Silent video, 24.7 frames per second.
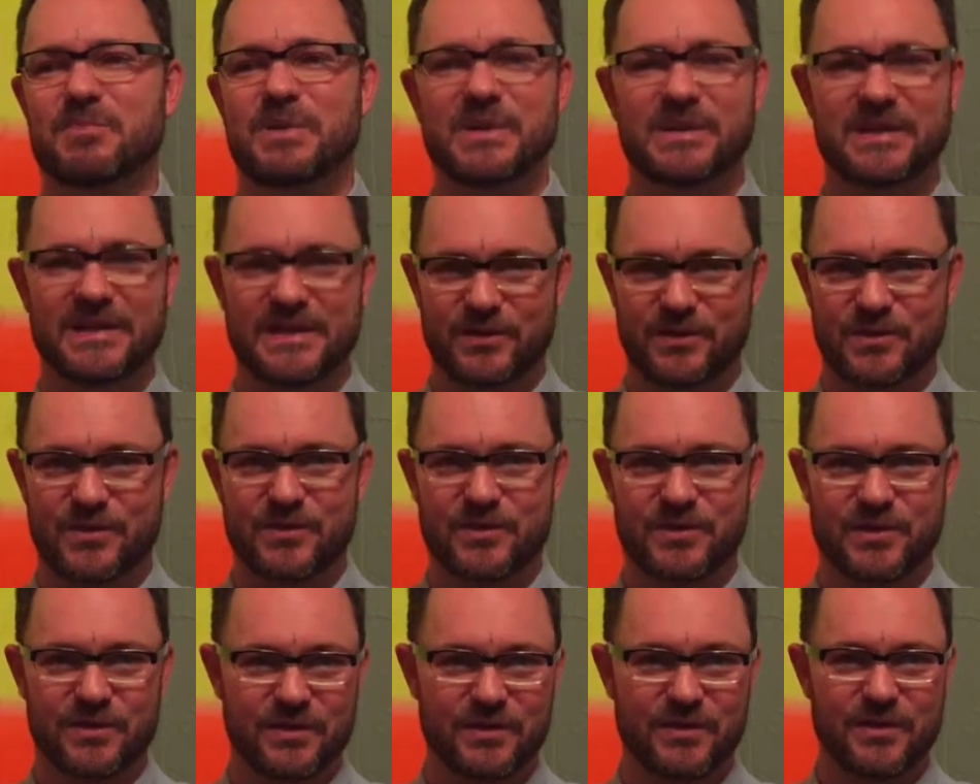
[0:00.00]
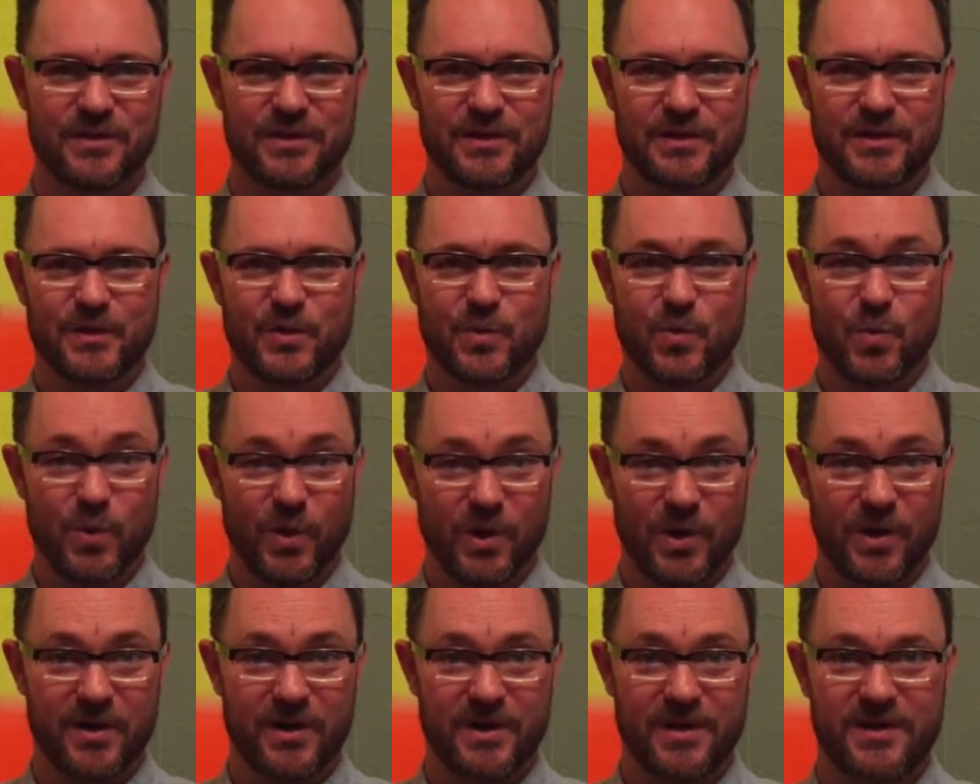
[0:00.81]
political
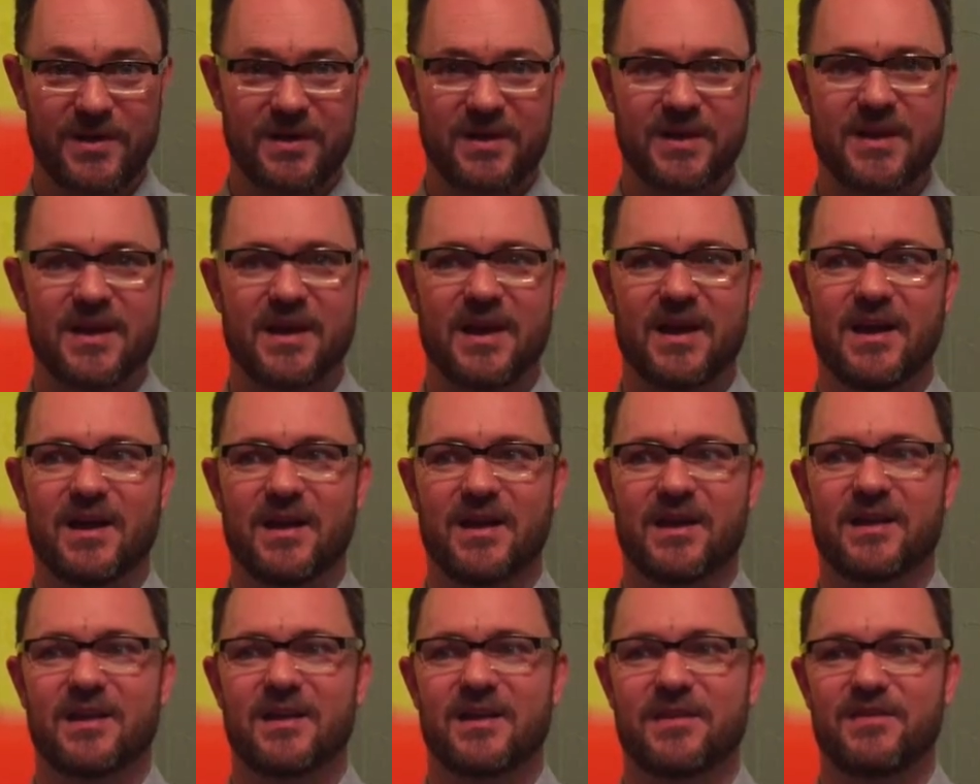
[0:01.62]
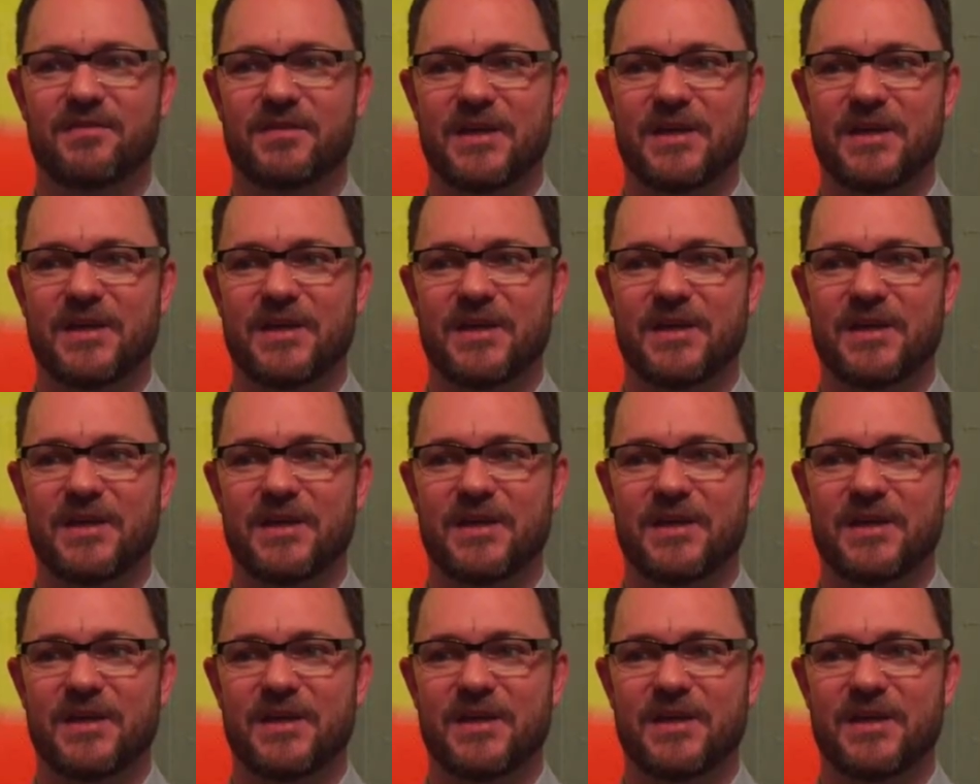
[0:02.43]
work uh,